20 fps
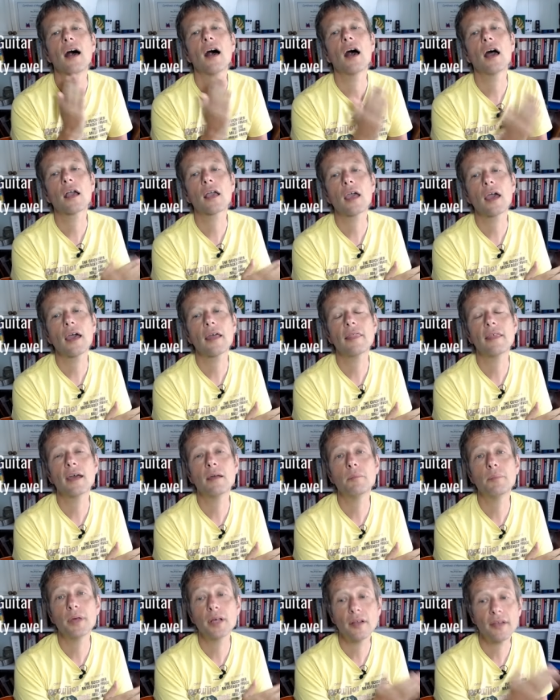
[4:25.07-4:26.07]
Okay,
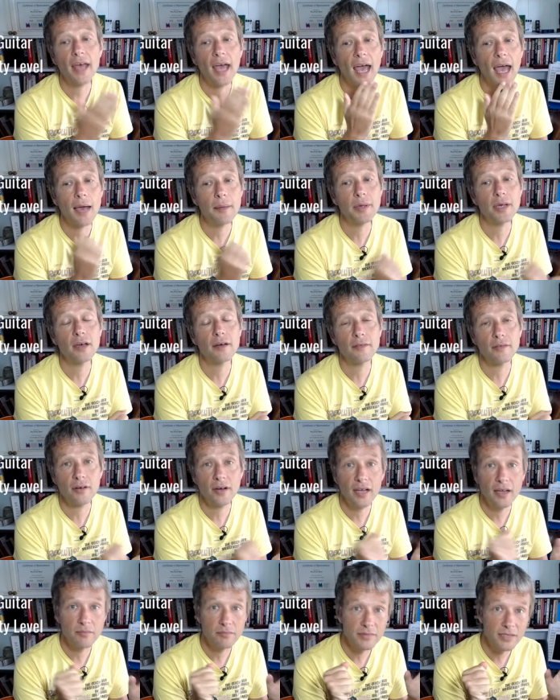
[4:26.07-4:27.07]
then build a habit of
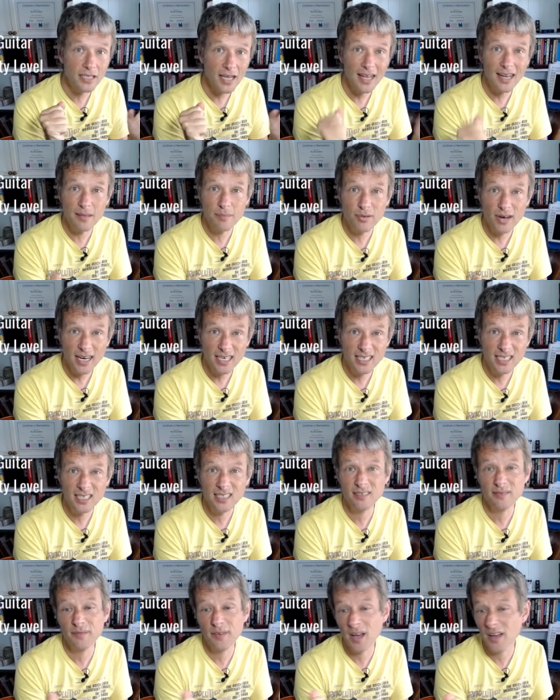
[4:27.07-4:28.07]
around daily
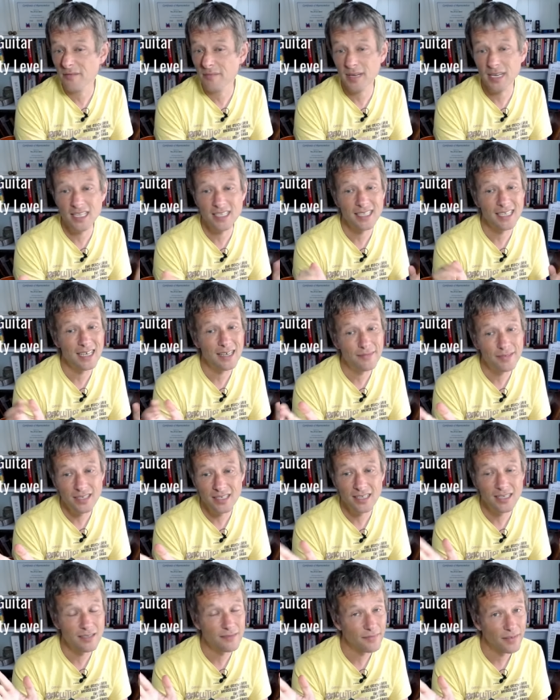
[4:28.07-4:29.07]
practice. Five minutes even
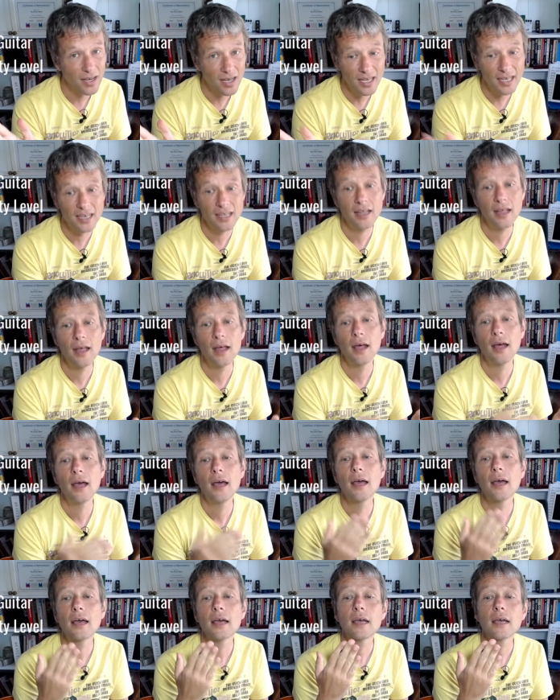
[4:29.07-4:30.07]
is fine.
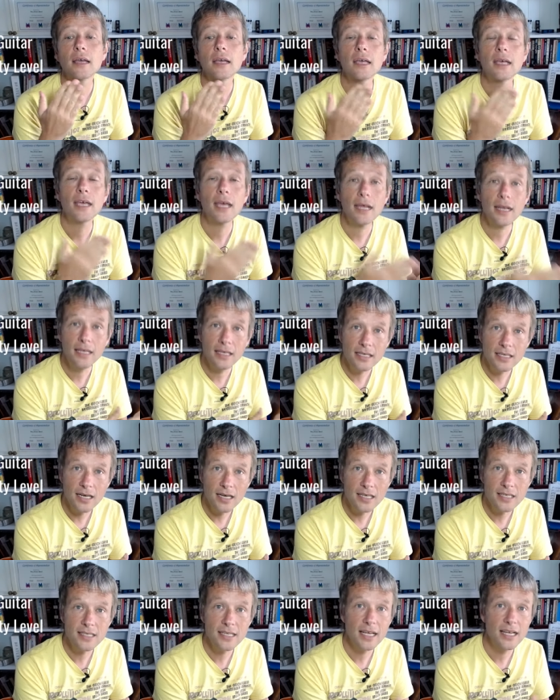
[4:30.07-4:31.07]
Get a
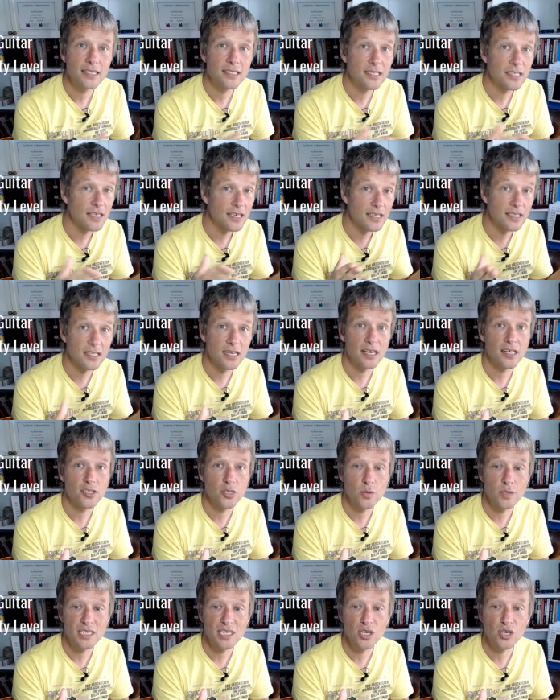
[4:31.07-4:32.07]
guitar stand so the guitar's
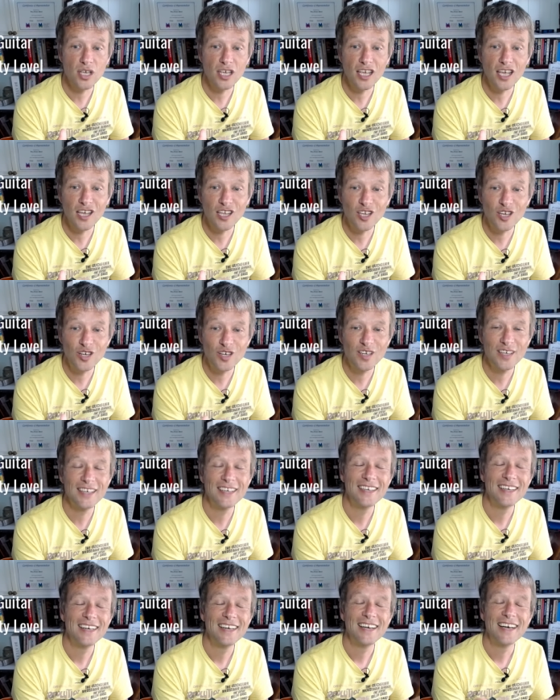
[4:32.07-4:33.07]
always looking at you
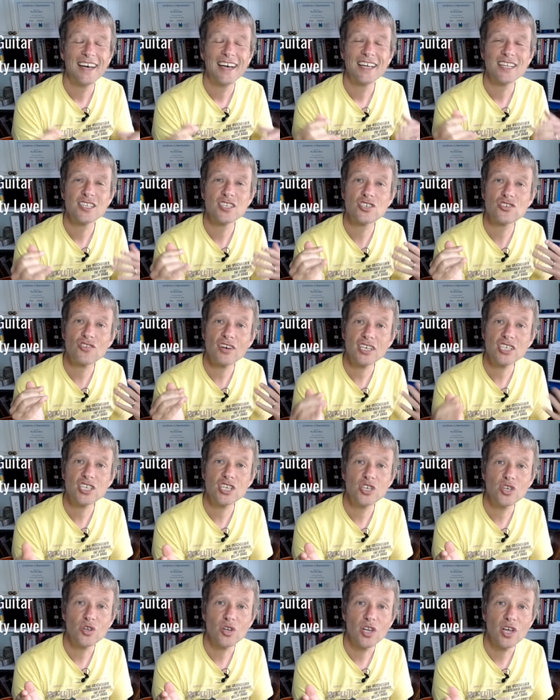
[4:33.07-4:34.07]
structure
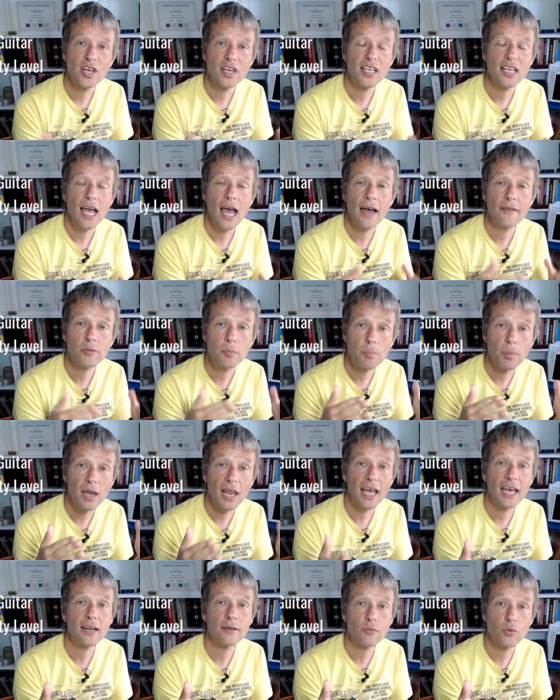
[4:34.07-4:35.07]
your learning, have a
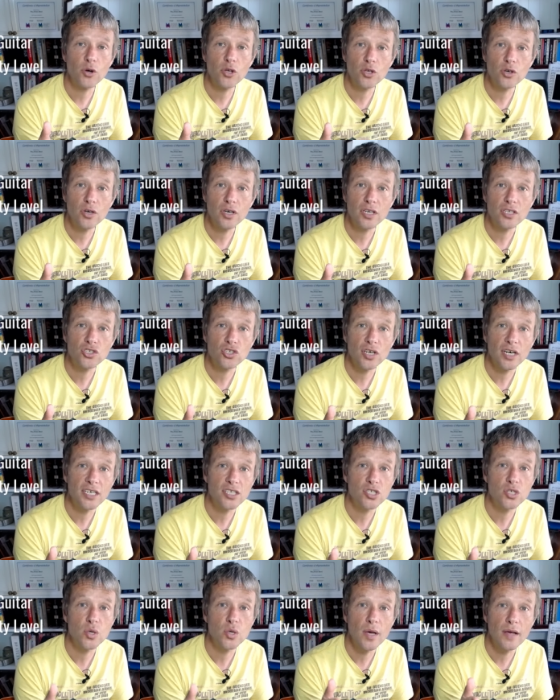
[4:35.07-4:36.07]
plan of what you're going to try and
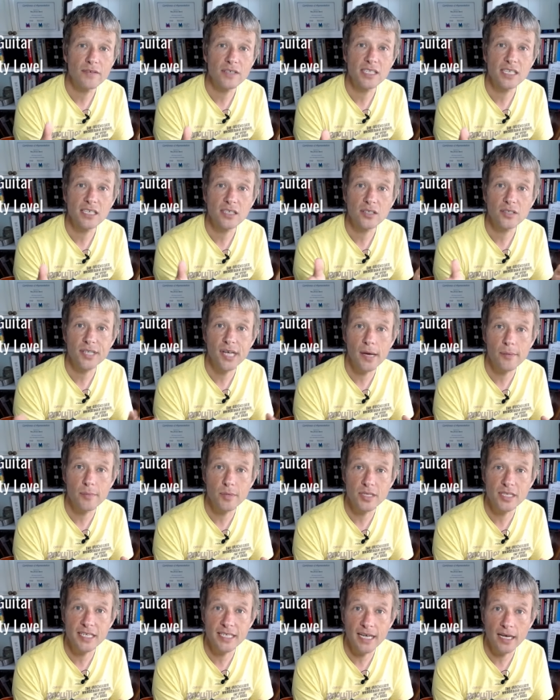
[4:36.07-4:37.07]
do every single time you
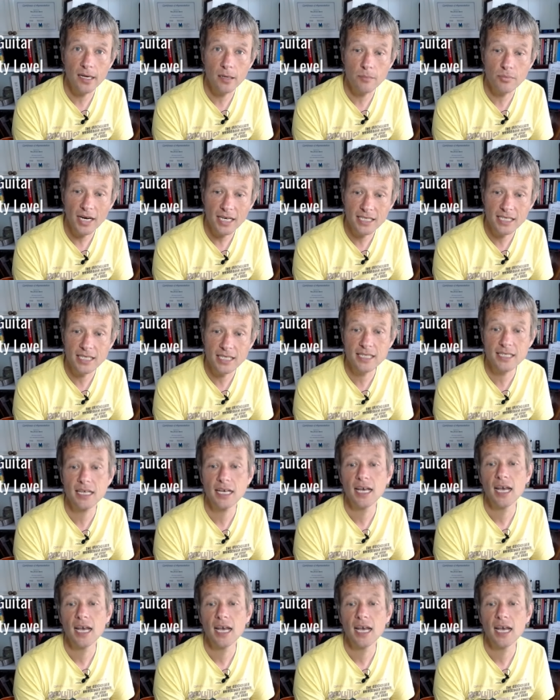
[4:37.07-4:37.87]
sit down and practice,